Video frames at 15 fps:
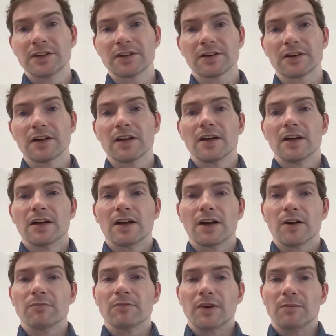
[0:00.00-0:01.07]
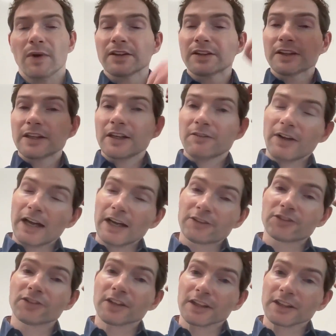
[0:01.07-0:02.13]
here. Mendeleev
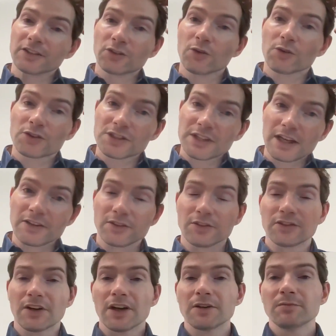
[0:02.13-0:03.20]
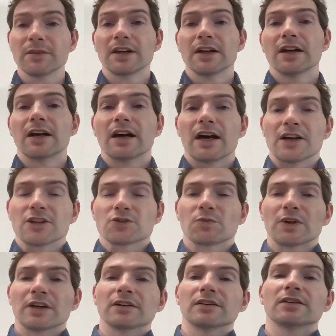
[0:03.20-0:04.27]
actually talks at the time as
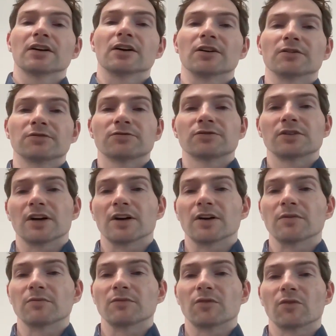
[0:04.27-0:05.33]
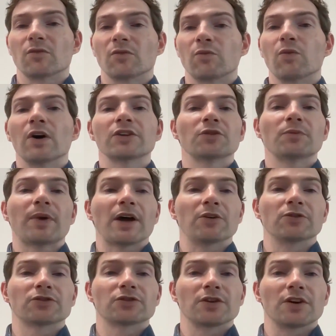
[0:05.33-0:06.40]
well of what
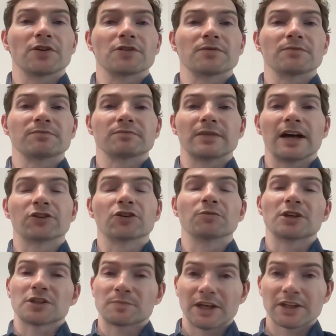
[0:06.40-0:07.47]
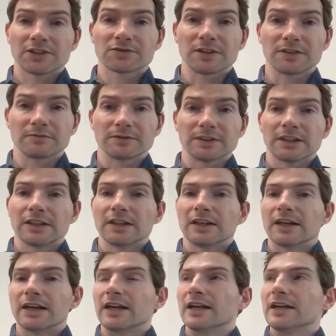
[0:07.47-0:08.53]
about atomic spectra,
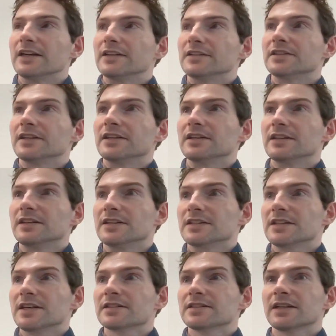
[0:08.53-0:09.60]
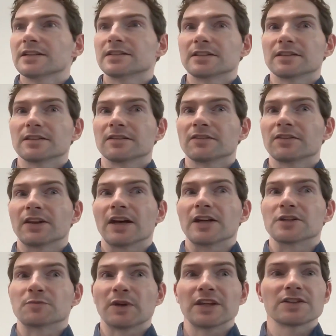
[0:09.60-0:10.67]
and he says that there
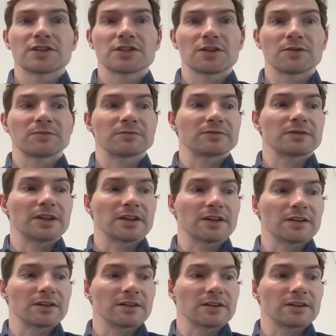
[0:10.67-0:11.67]
has been some